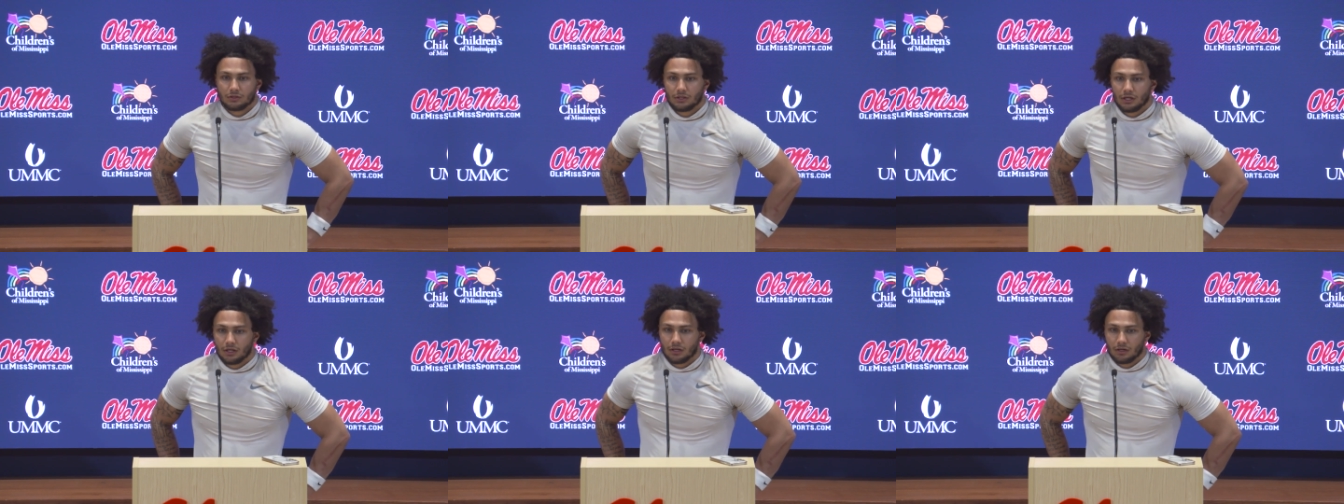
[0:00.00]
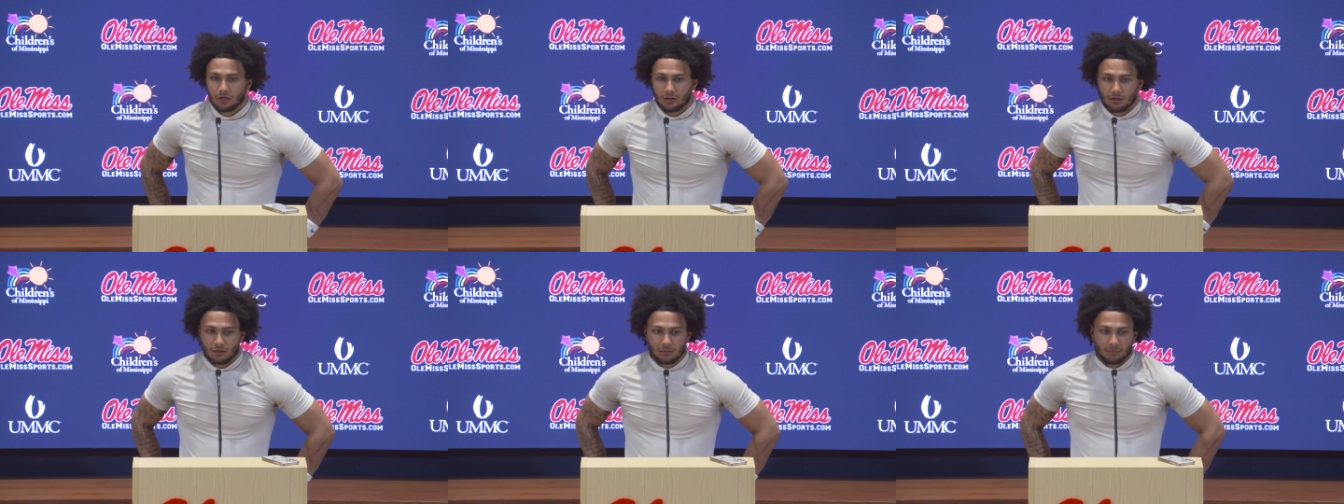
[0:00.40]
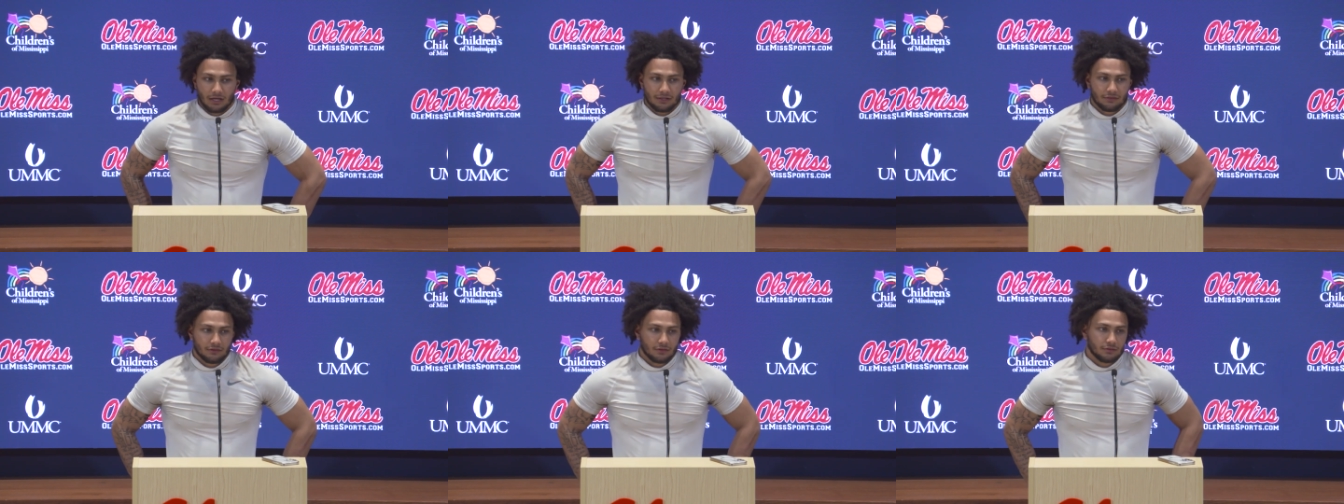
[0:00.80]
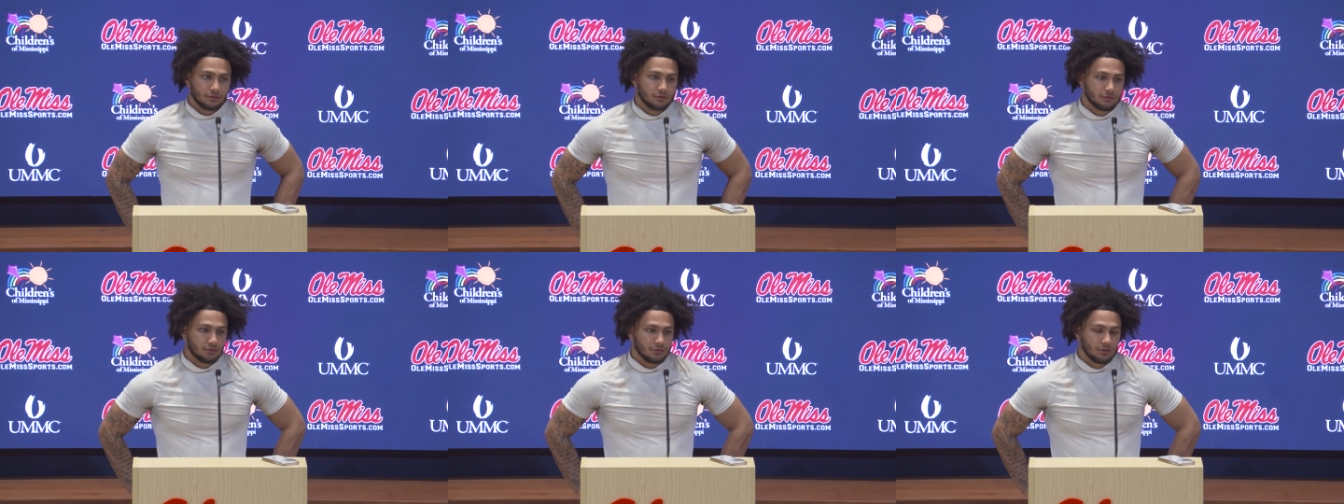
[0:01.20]
Yeah, um, I think
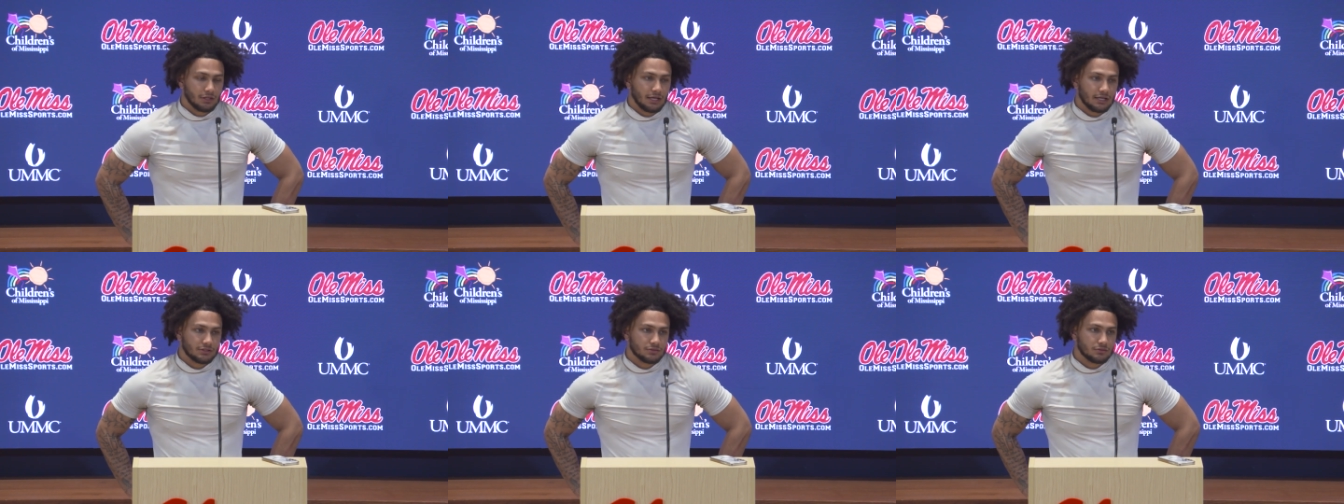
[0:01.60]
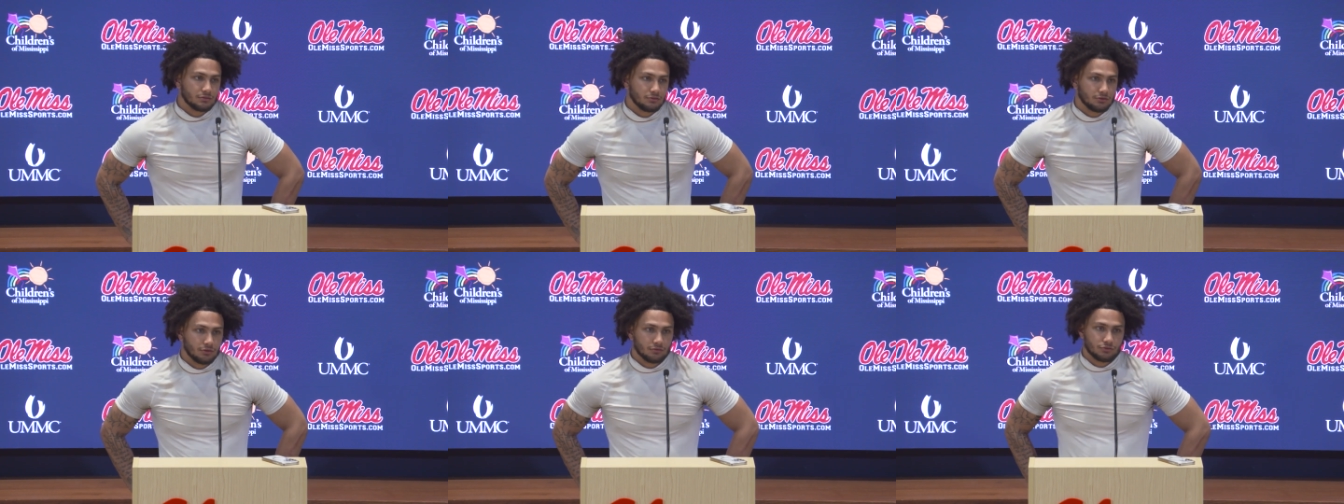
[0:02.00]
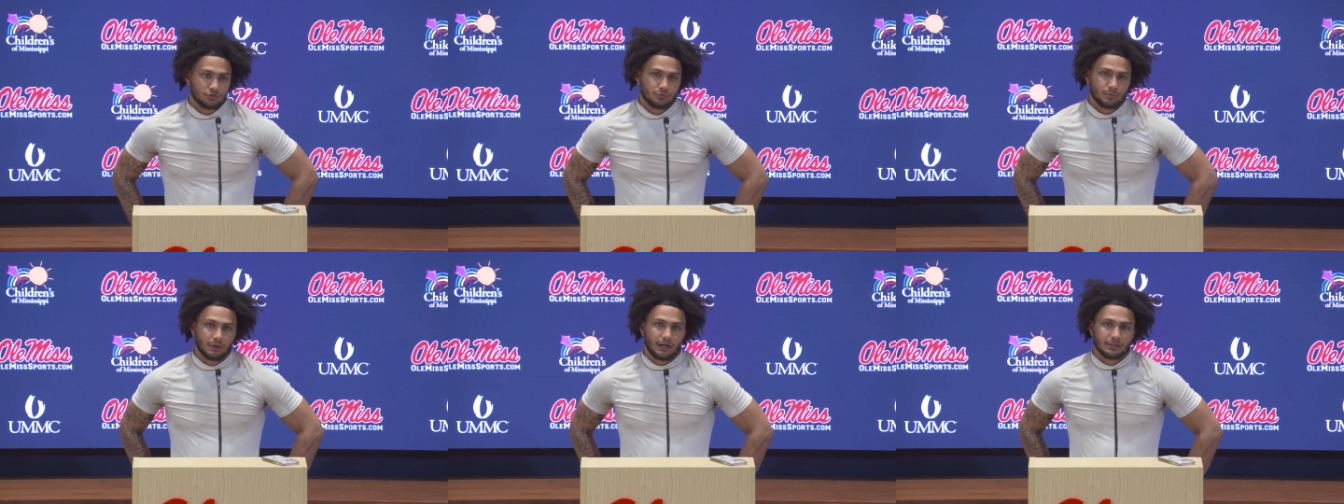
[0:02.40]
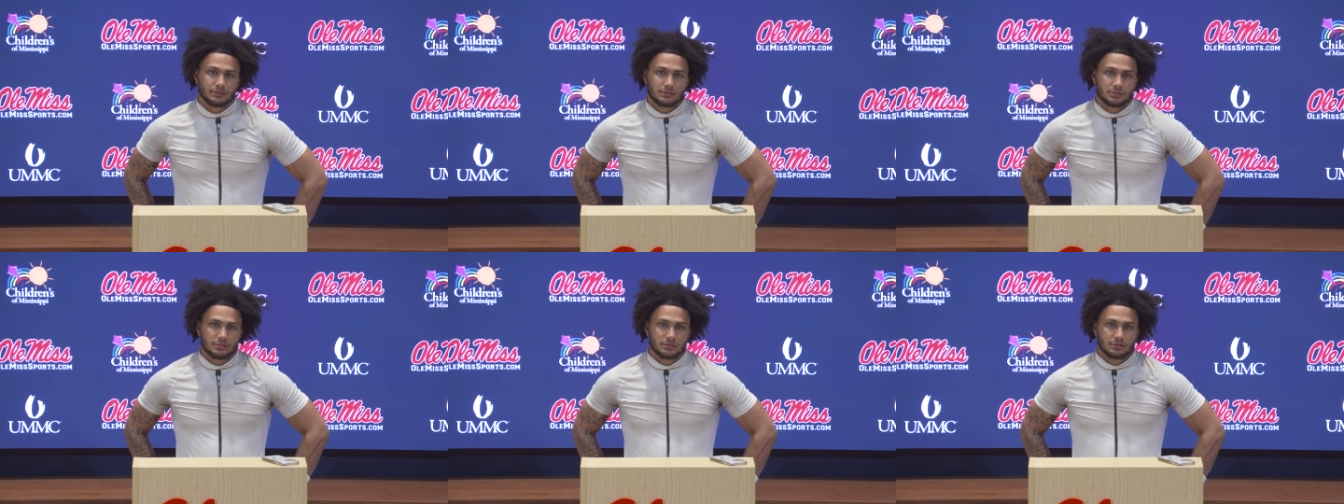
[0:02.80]
the the last you know two
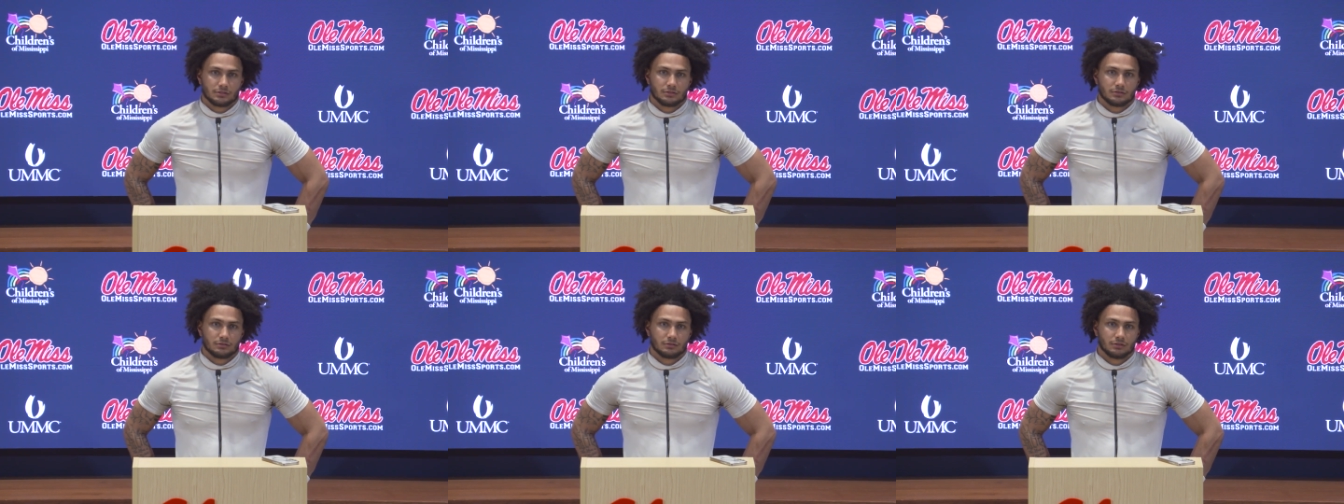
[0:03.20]
practices,